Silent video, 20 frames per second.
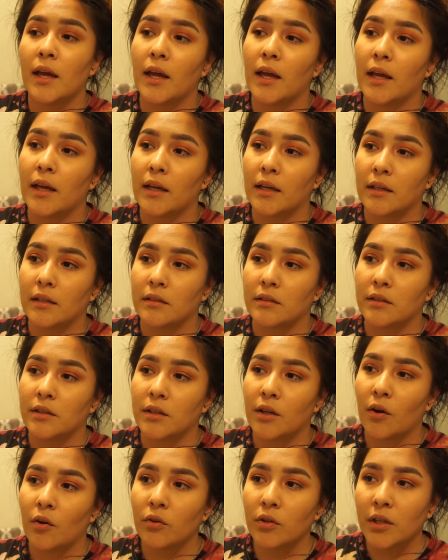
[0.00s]
And
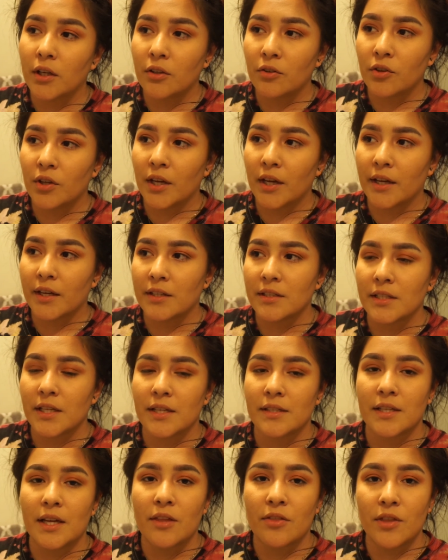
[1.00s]
the only other thing I can say
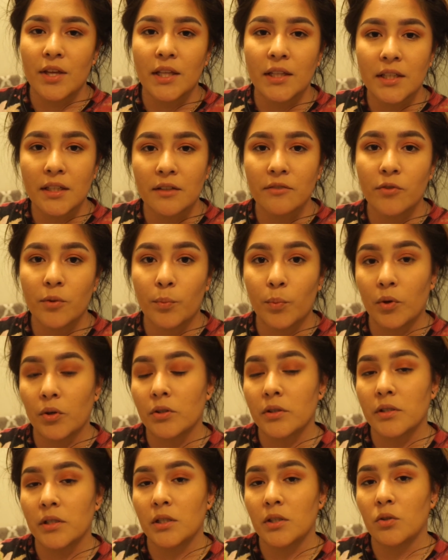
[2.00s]
is I think that if a
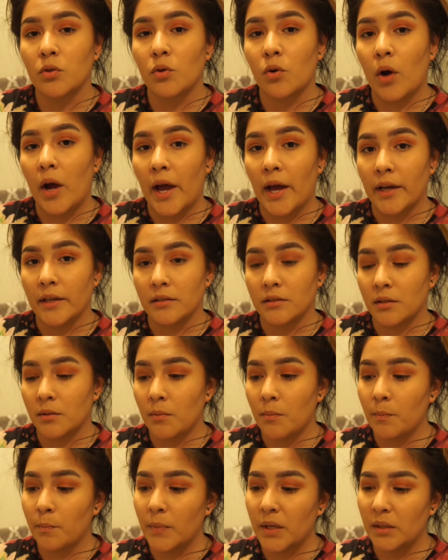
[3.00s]
person who has
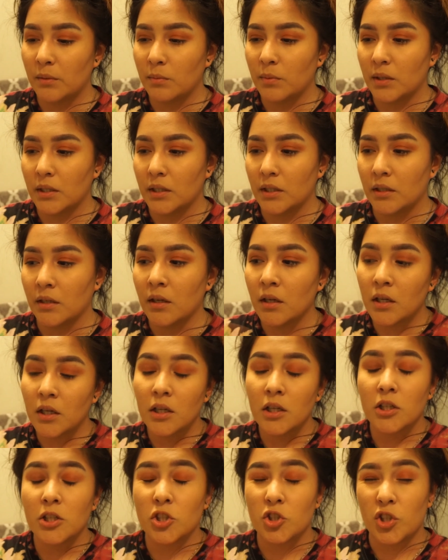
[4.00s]
maybe
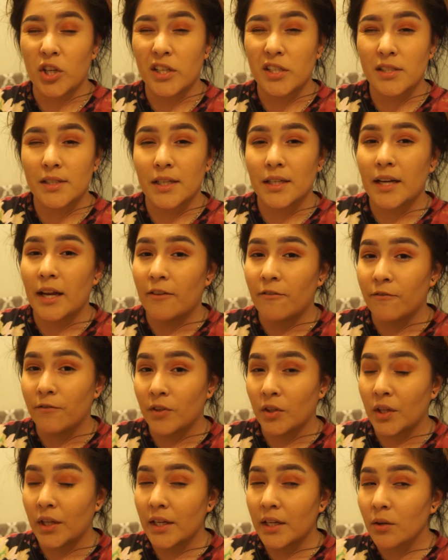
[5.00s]
dry skin, I
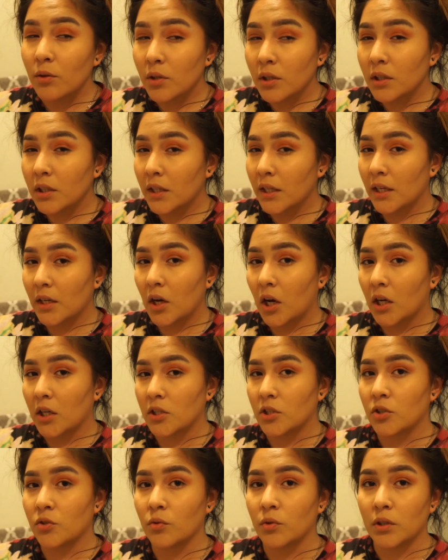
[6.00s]
feel like it would cling
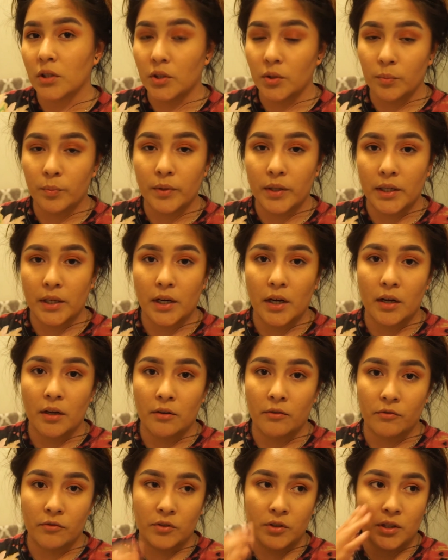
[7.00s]
on to a little bit
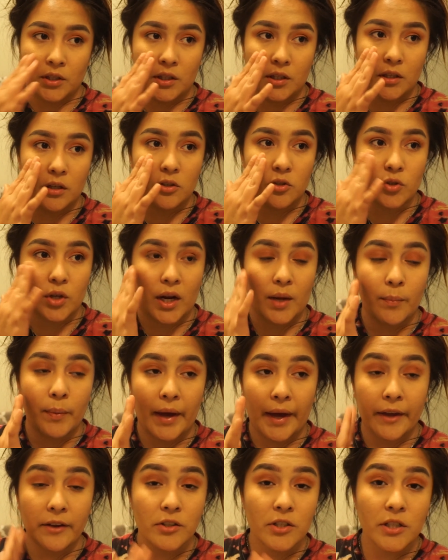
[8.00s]
of the dry
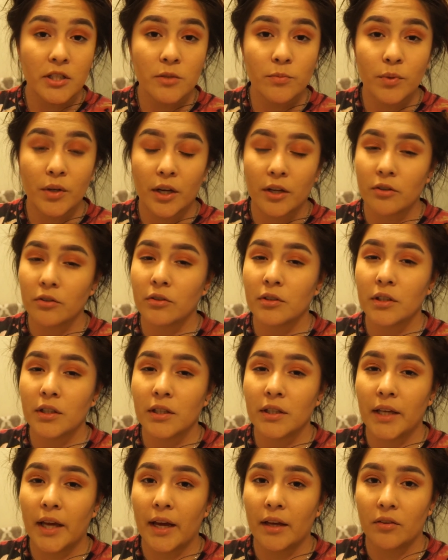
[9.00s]
patches, but other
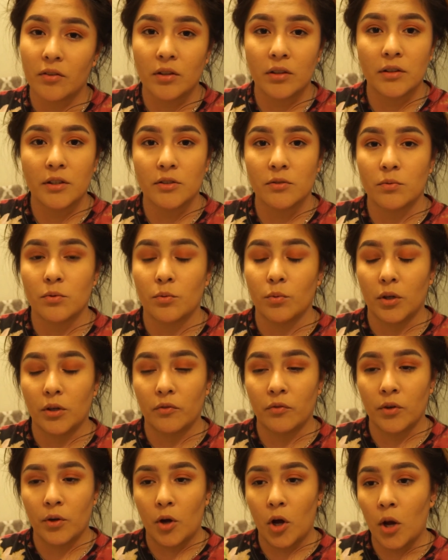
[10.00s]
than that, I think this would
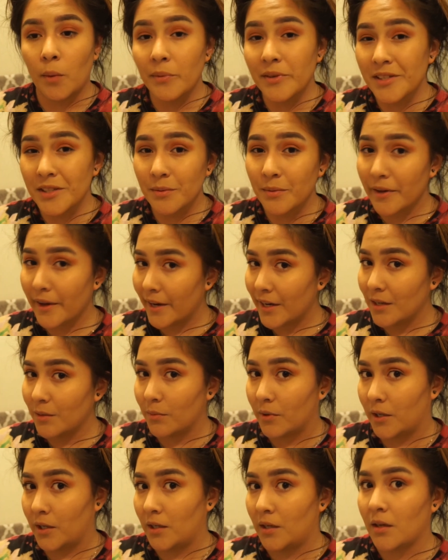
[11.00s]
work for almost about
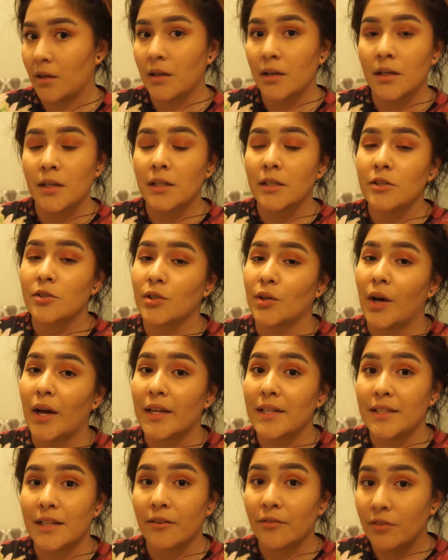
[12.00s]
anybody. So
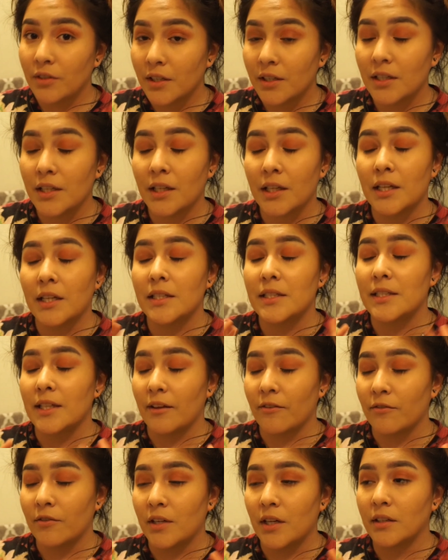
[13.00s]
I
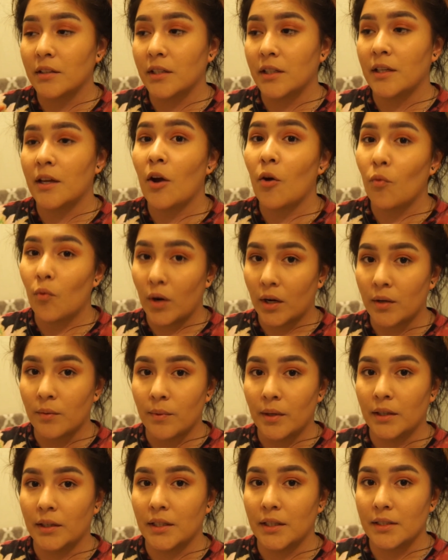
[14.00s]
definitely
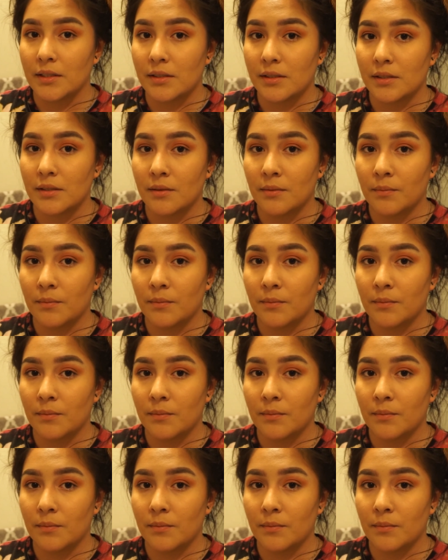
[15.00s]
recommend this.